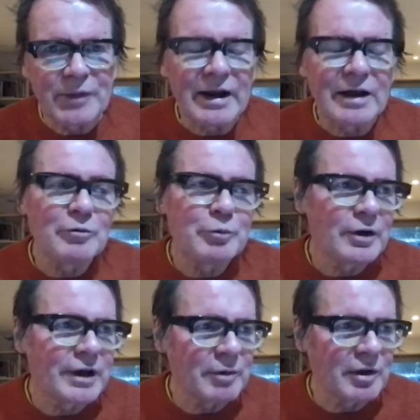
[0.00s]
And I love
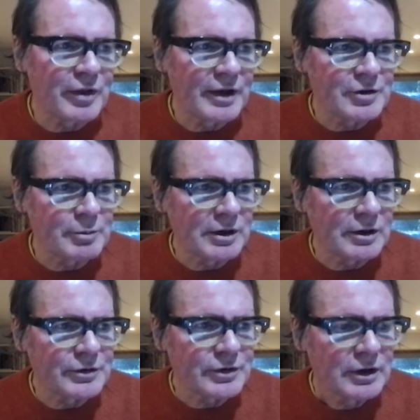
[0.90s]
working with theatre
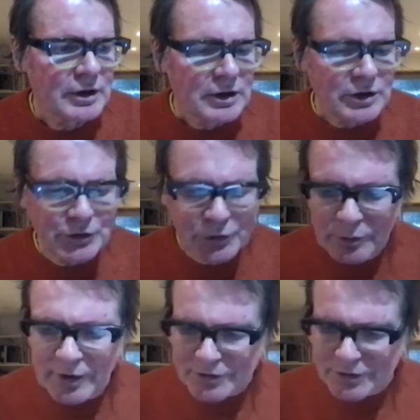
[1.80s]
because you do
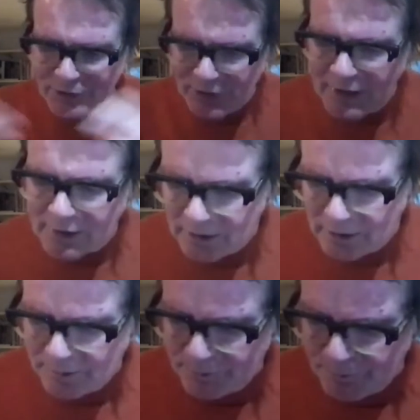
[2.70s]
this thing,
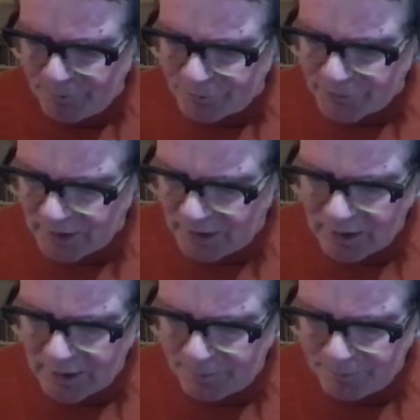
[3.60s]

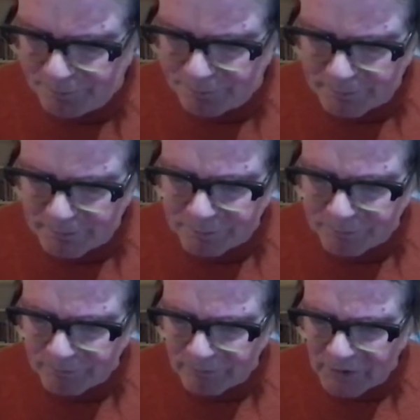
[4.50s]

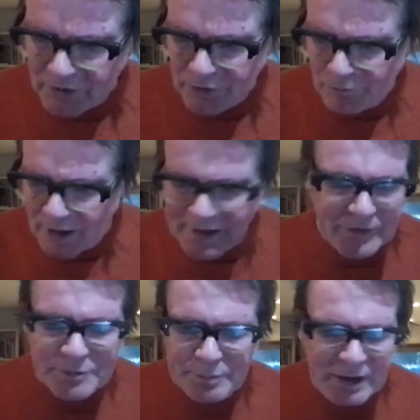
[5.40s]
you write
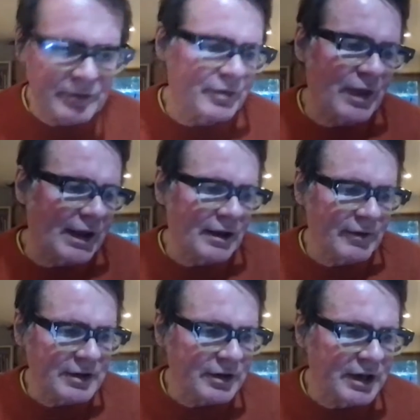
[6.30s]
this big thing and
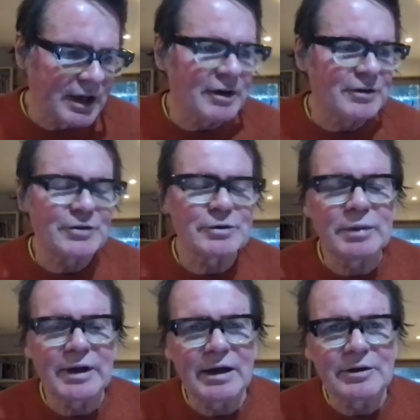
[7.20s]
then you give it to
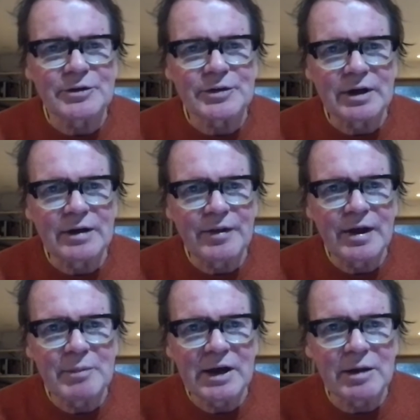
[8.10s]
somebody else and they
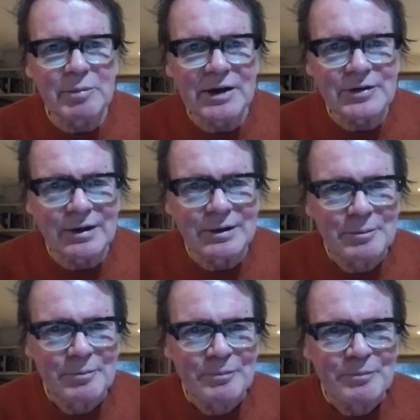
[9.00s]
make it better.
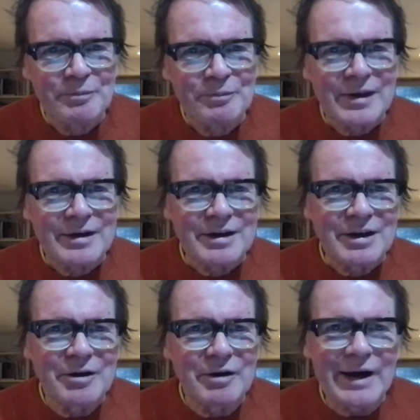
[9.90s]

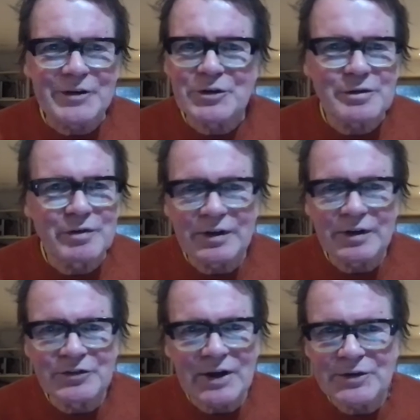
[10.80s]
Actors are
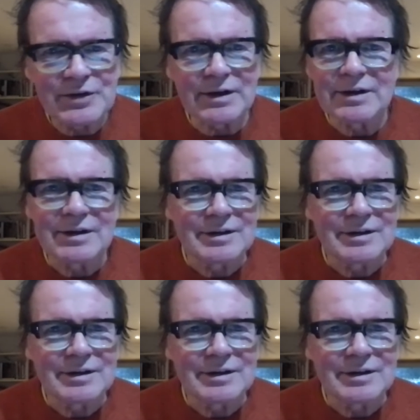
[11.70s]
fantastic.